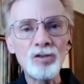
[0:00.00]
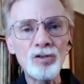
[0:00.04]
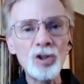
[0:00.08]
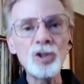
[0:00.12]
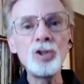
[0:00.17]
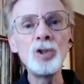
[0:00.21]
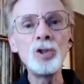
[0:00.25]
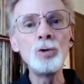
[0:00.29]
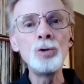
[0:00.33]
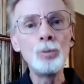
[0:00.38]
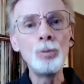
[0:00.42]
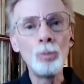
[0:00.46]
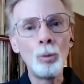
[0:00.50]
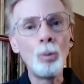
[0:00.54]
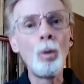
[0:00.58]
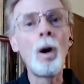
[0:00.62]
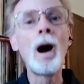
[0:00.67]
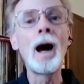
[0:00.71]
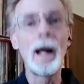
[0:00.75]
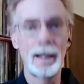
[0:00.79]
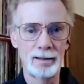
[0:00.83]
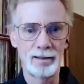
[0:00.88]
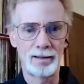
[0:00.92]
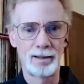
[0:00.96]
do you
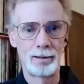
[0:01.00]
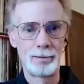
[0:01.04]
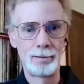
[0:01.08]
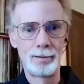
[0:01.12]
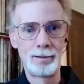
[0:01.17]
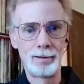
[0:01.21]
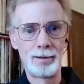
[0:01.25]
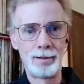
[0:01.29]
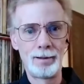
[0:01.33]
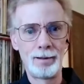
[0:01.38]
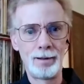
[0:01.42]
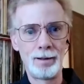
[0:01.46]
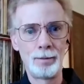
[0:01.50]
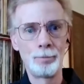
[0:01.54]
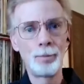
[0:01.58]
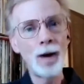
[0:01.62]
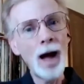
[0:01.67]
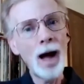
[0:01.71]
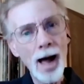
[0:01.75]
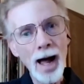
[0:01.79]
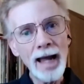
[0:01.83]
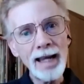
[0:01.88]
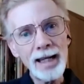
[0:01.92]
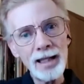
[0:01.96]
want
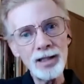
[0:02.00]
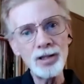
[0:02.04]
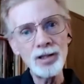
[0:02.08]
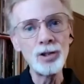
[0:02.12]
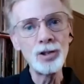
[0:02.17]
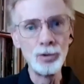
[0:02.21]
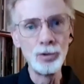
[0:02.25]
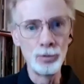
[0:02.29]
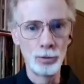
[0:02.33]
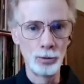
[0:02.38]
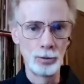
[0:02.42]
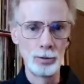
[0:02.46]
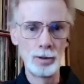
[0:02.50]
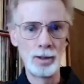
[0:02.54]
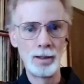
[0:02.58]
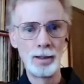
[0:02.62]
behind you?